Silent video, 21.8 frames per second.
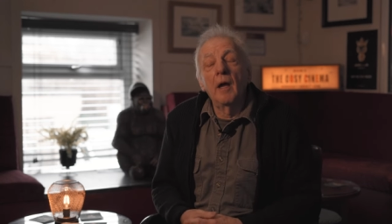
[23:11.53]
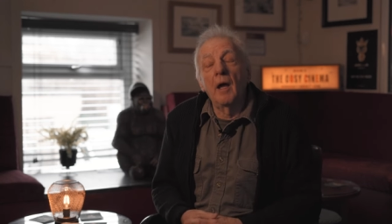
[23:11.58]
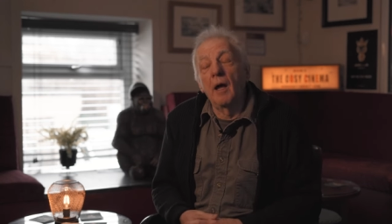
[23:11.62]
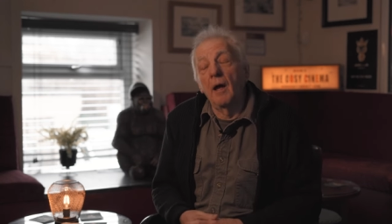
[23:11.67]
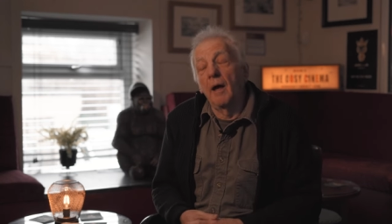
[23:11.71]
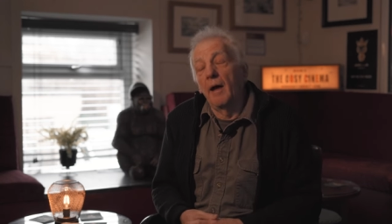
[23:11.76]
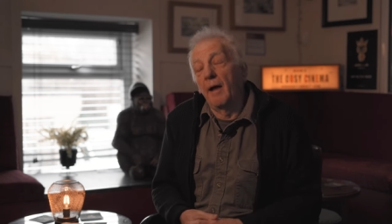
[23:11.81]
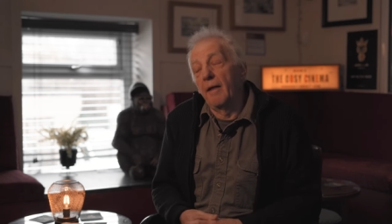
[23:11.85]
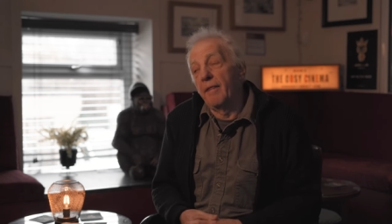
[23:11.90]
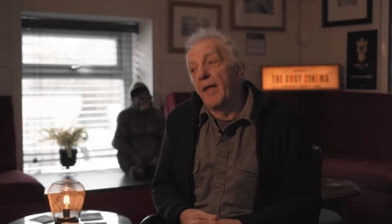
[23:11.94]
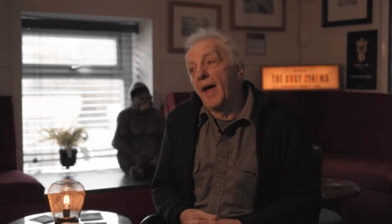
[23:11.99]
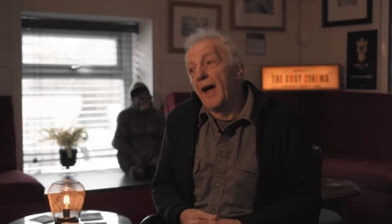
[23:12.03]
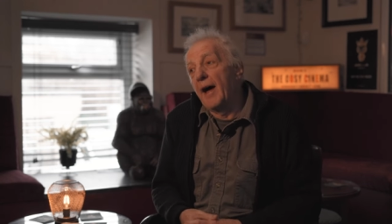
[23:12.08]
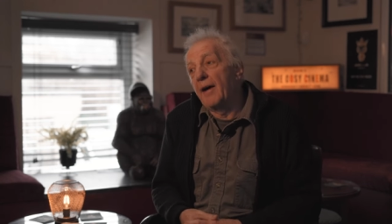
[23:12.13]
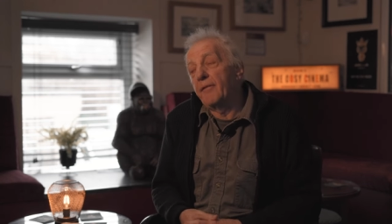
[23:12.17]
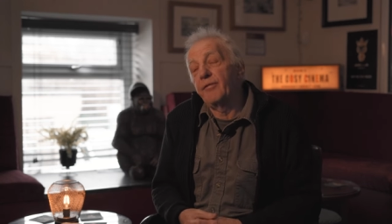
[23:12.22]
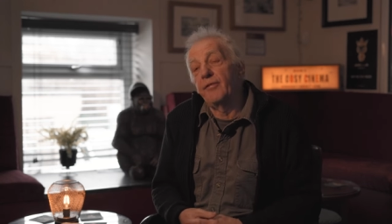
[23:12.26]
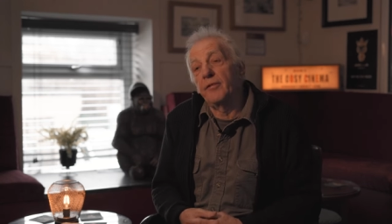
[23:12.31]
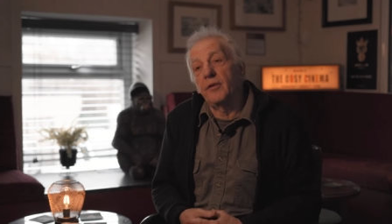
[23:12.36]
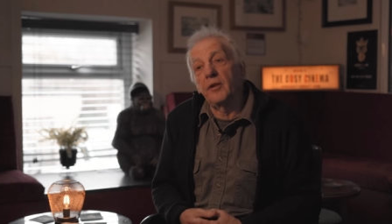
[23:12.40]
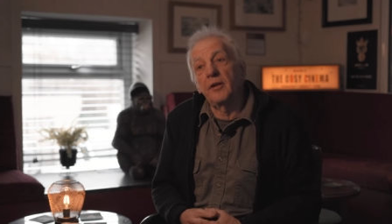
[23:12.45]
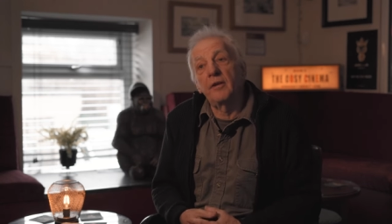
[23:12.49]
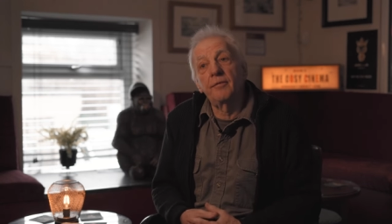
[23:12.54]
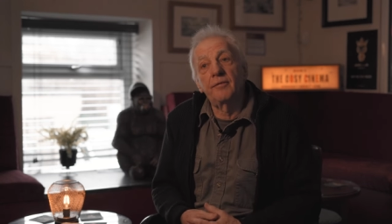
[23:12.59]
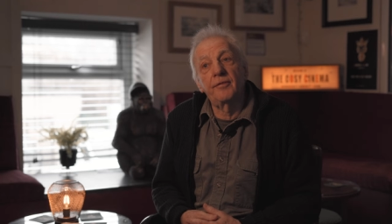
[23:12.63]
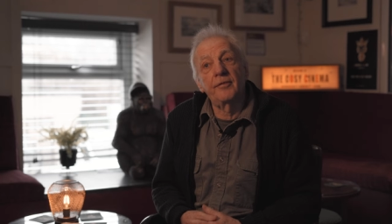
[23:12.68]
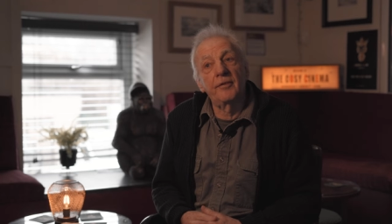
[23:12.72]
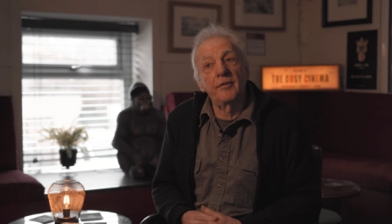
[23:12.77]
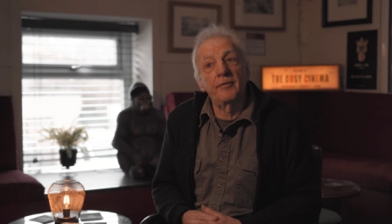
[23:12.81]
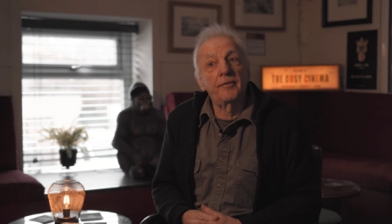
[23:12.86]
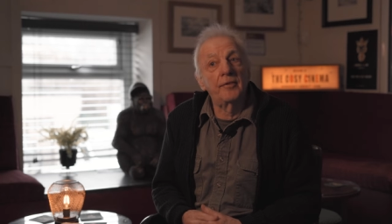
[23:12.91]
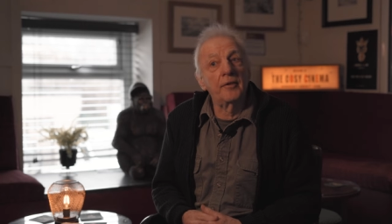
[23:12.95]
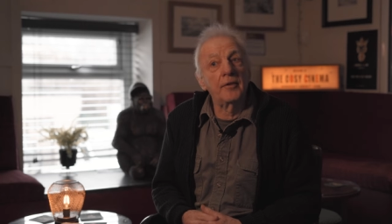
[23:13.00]
that
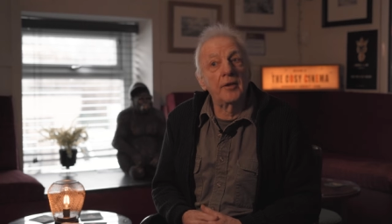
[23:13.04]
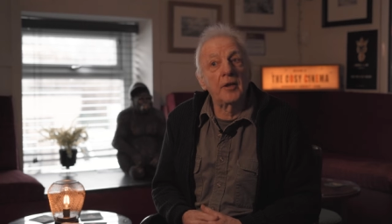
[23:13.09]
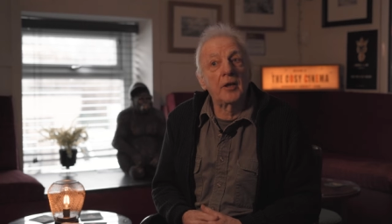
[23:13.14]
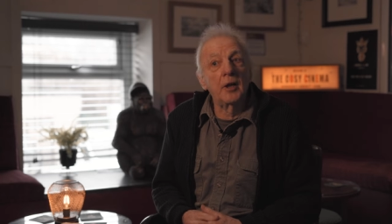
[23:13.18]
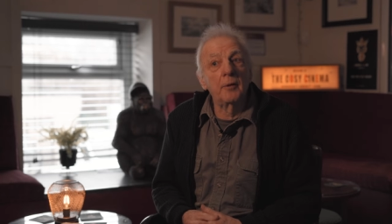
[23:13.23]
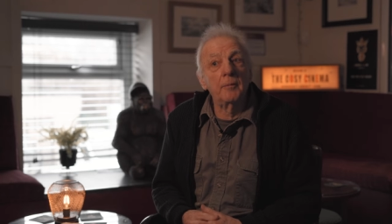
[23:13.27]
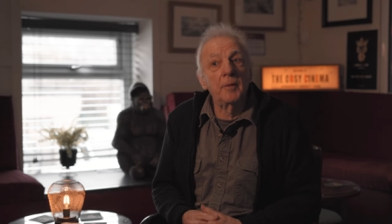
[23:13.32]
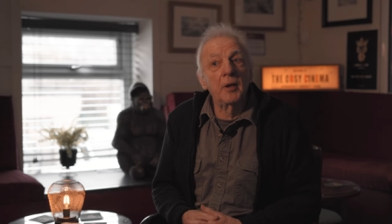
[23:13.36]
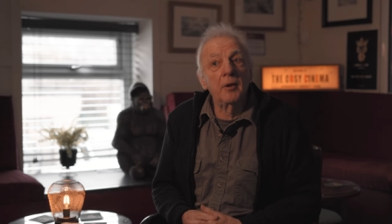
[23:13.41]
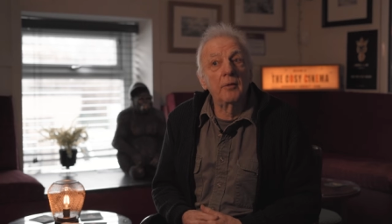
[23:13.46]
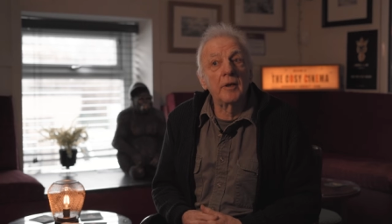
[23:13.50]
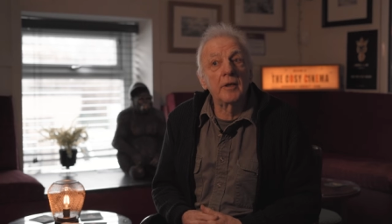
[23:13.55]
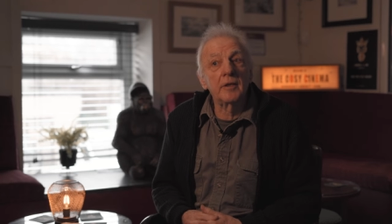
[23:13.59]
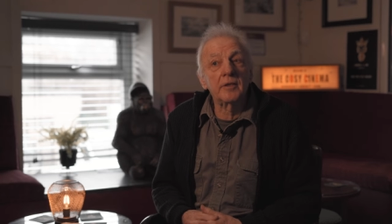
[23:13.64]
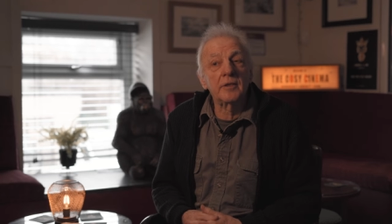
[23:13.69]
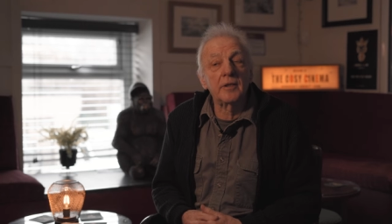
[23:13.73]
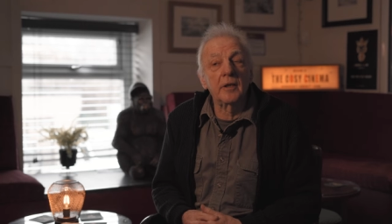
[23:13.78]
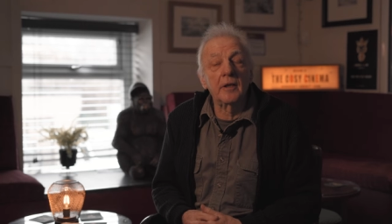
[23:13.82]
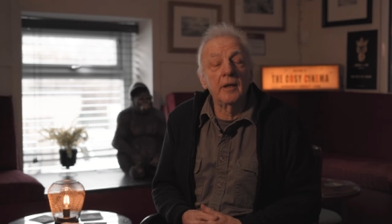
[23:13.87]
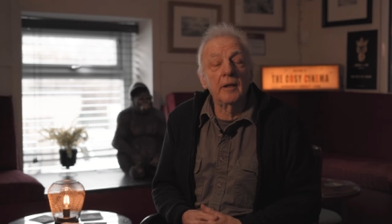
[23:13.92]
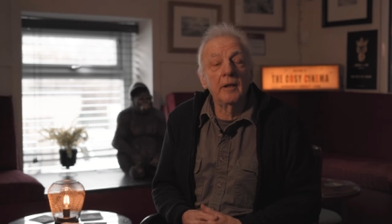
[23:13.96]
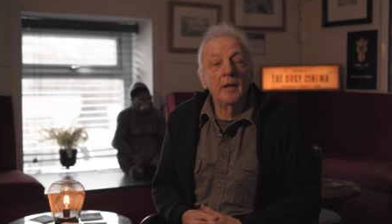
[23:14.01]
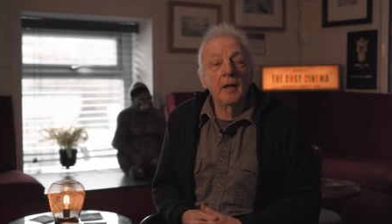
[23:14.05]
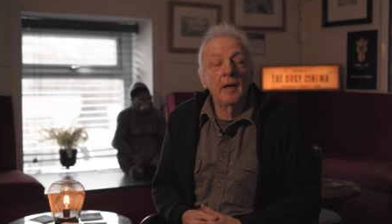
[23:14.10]
for the community.